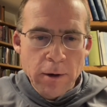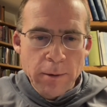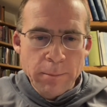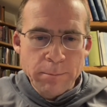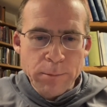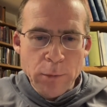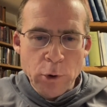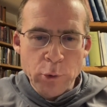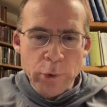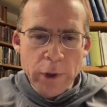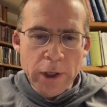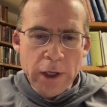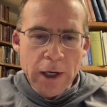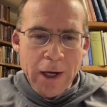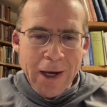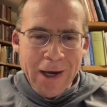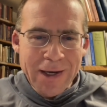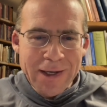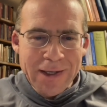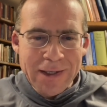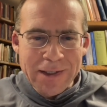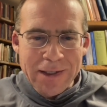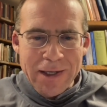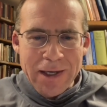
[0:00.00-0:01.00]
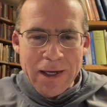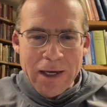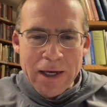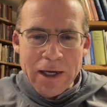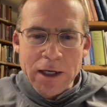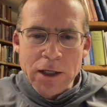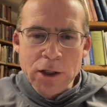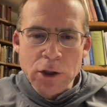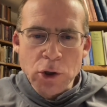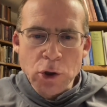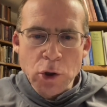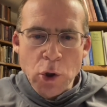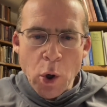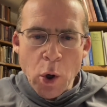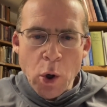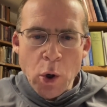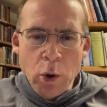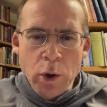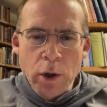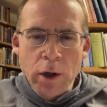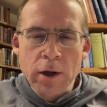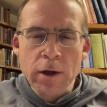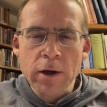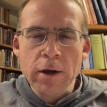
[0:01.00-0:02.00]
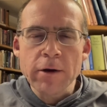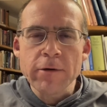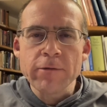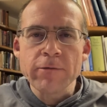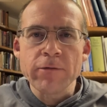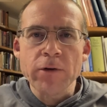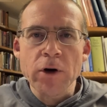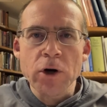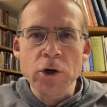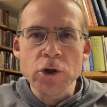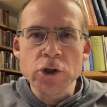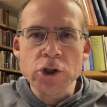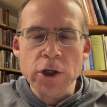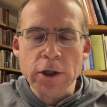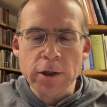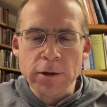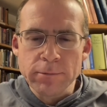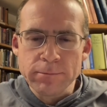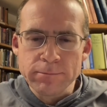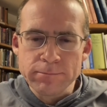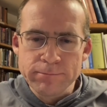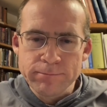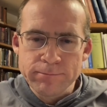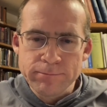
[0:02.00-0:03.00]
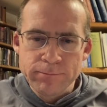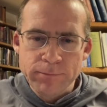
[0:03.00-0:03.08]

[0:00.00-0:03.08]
Maria Dog, Virgin.